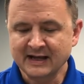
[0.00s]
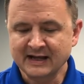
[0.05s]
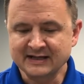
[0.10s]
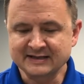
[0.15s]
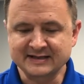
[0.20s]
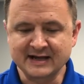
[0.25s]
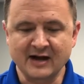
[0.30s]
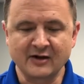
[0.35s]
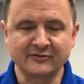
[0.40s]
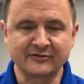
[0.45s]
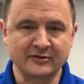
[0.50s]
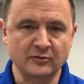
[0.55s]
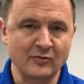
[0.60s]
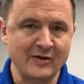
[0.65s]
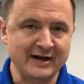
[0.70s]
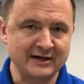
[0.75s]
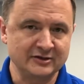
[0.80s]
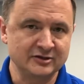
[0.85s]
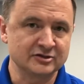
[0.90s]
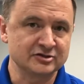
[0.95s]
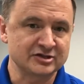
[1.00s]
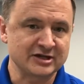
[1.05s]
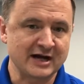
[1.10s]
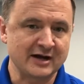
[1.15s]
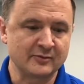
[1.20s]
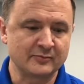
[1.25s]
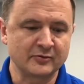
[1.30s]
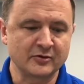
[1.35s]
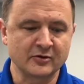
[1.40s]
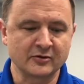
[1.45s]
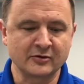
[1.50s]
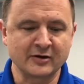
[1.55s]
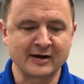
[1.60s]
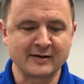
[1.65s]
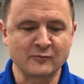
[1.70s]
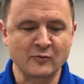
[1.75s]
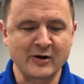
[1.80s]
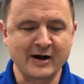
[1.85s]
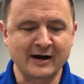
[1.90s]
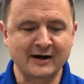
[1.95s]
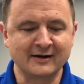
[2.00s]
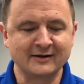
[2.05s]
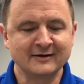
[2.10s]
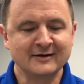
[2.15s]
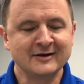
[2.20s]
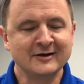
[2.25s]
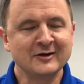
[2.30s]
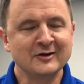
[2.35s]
is a healthy weight in your child program where